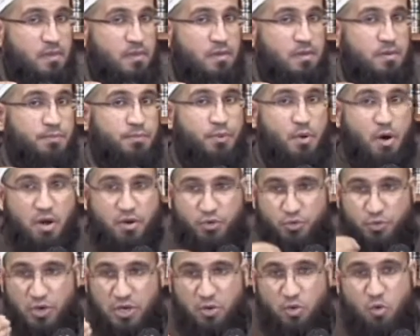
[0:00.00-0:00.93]

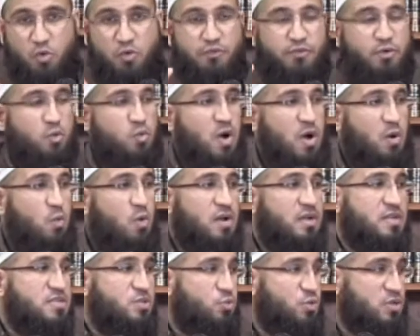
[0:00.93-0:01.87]
pondering over what one
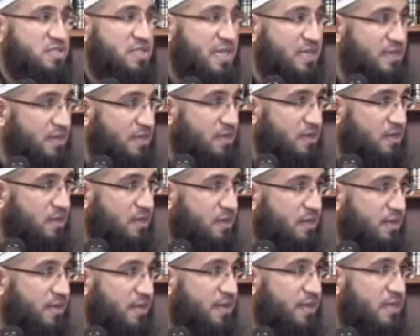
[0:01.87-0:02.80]
is reciting,
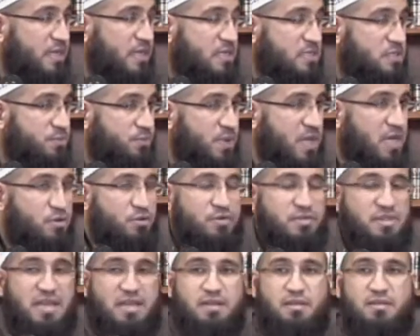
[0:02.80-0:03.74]
is better
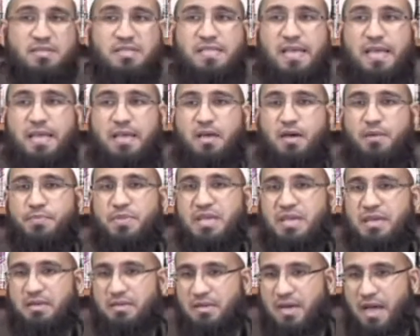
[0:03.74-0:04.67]
than staying up the
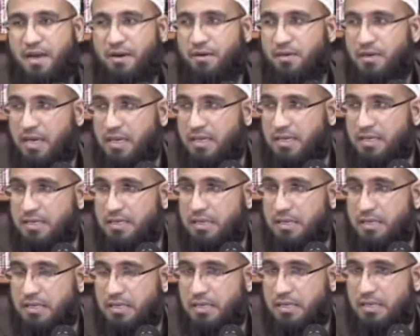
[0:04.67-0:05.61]
entire night
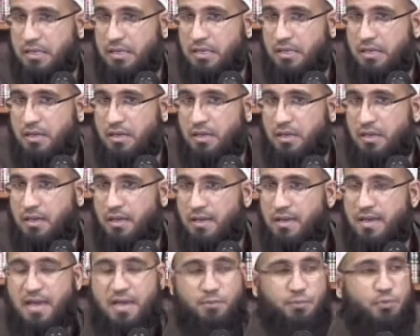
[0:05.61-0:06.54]

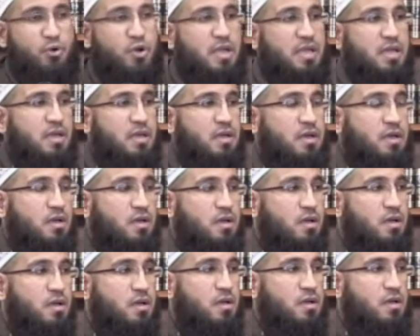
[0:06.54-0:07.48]
and praying,
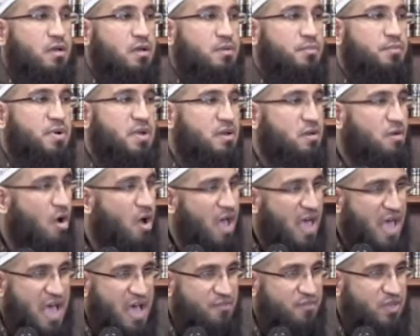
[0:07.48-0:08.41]
but not
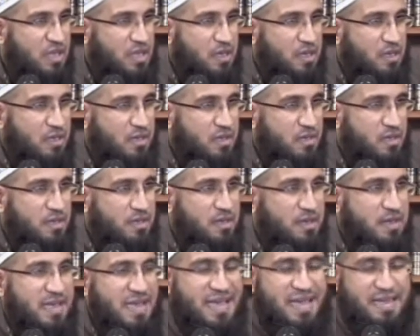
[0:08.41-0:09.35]
having
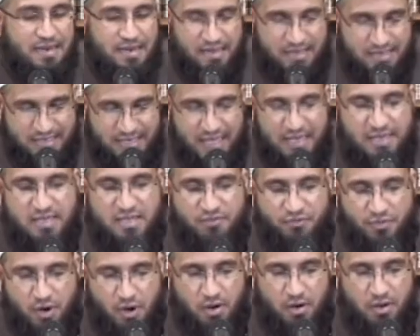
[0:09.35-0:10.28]
an attentive
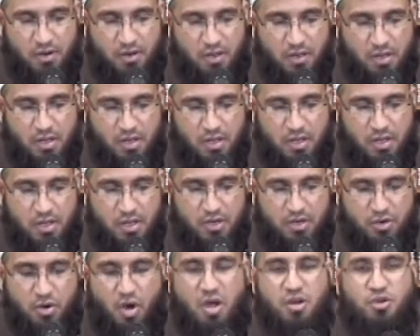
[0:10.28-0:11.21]
heart,
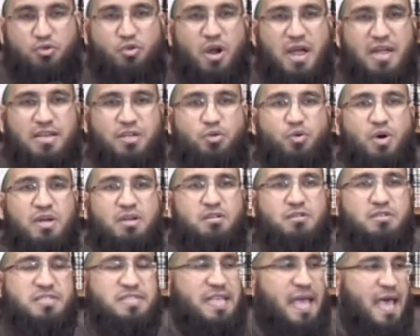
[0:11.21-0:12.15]
not trying to
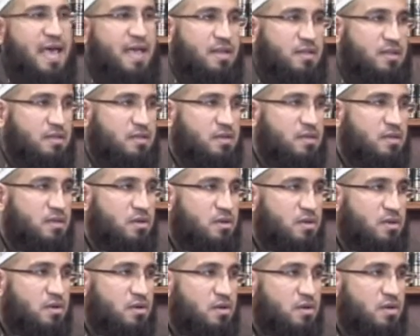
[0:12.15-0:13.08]
understand
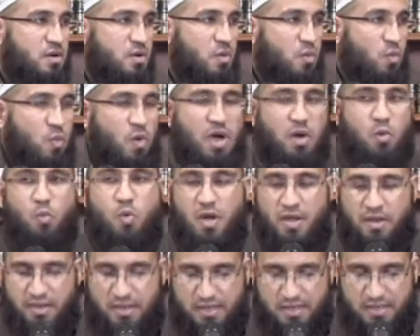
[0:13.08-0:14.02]
what one
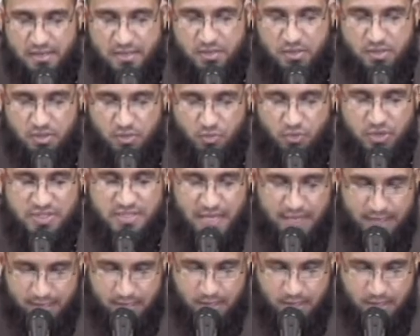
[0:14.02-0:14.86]
is reciting.